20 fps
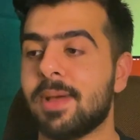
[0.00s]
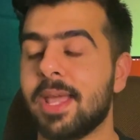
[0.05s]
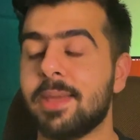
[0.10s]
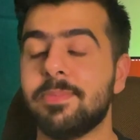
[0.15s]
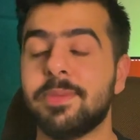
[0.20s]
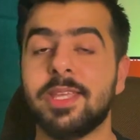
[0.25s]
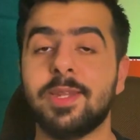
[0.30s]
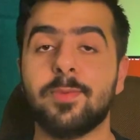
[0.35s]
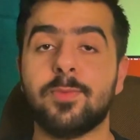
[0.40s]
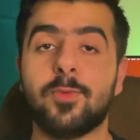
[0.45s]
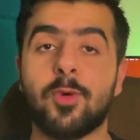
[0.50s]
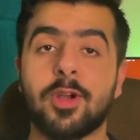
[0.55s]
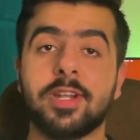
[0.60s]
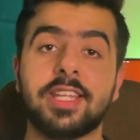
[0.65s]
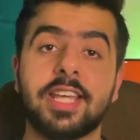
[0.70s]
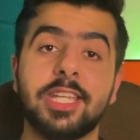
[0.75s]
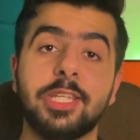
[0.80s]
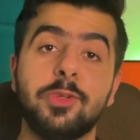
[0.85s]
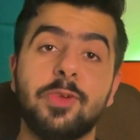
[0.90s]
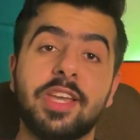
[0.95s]
I mean
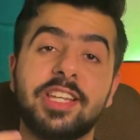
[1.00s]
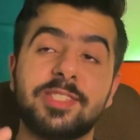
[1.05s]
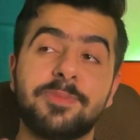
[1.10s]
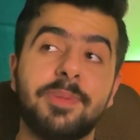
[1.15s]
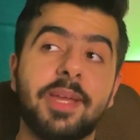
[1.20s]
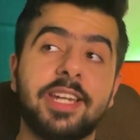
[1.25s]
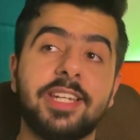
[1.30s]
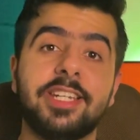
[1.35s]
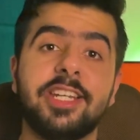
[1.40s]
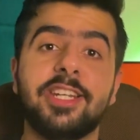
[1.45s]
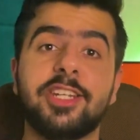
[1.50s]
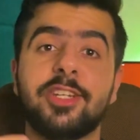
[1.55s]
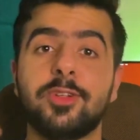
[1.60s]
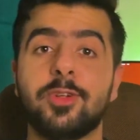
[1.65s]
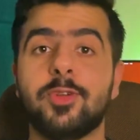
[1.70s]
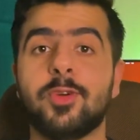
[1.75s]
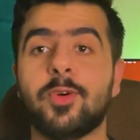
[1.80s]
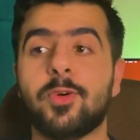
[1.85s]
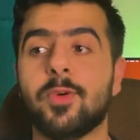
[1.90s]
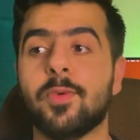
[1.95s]
what are you expected to
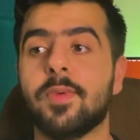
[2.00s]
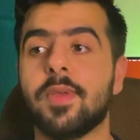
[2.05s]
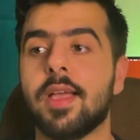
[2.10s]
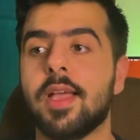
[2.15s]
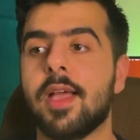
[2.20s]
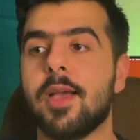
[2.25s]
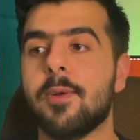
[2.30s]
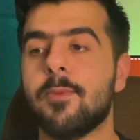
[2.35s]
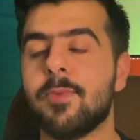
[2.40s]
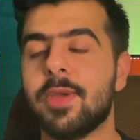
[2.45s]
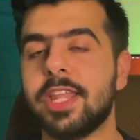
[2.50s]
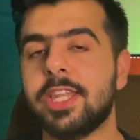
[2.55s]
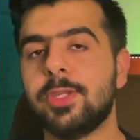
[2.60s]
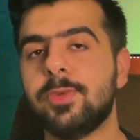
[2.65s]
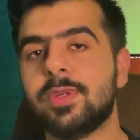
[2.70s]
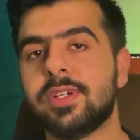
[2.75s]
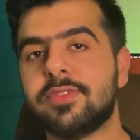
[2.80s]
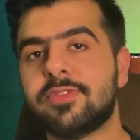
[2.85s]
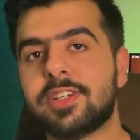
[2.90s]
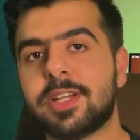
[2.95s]
know when
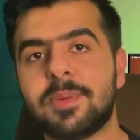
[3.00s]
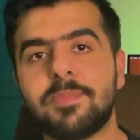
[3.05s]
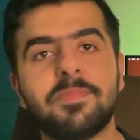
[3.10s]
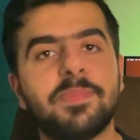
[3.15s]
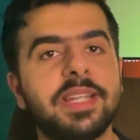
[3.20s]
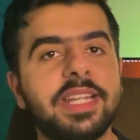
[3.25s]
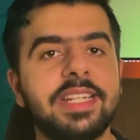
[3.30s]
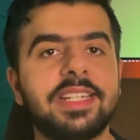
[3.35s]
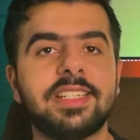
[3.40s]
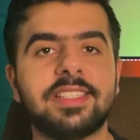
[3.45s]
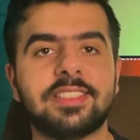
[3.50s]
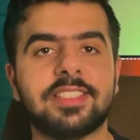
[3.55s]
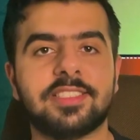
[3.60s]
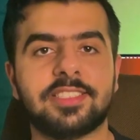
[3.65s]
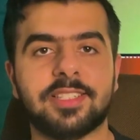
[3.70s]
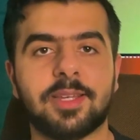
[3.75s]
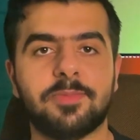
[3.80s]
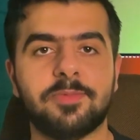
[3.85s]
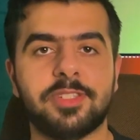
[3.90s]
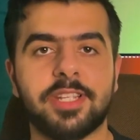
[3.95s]
you have completed the
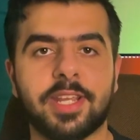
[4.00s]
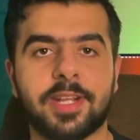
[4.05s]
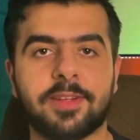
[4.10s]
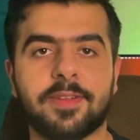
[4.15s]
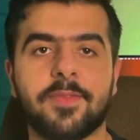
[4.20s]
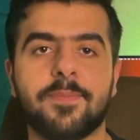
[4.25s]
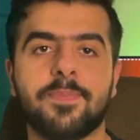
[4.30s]
subject.